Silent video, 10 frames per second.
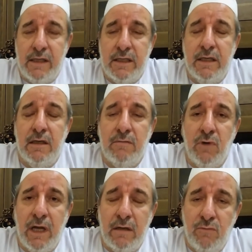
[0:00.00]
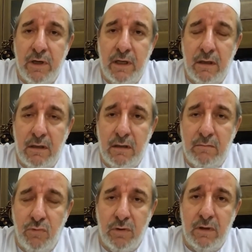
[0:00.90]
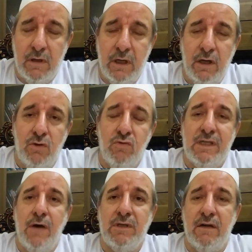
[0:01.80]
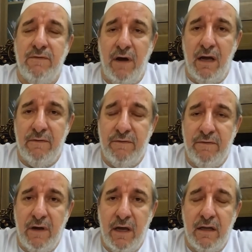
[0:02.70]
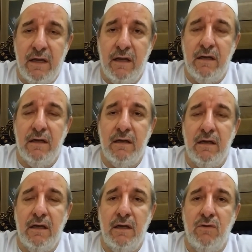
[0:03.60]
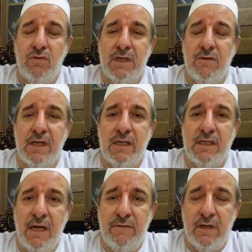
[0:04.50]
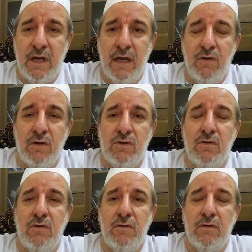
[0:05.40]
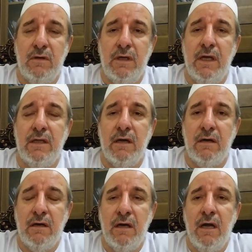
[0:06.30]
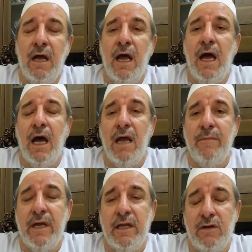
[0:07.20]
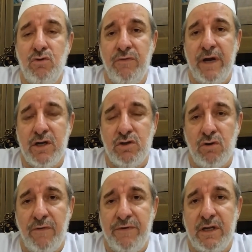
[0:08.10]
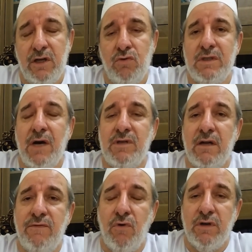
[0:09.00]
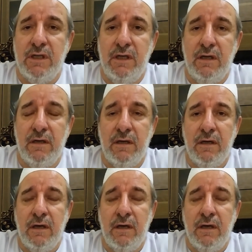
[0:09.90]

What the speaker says: single monad model book in 2005, and then in 2007, and also later I made a new version of it in 2014,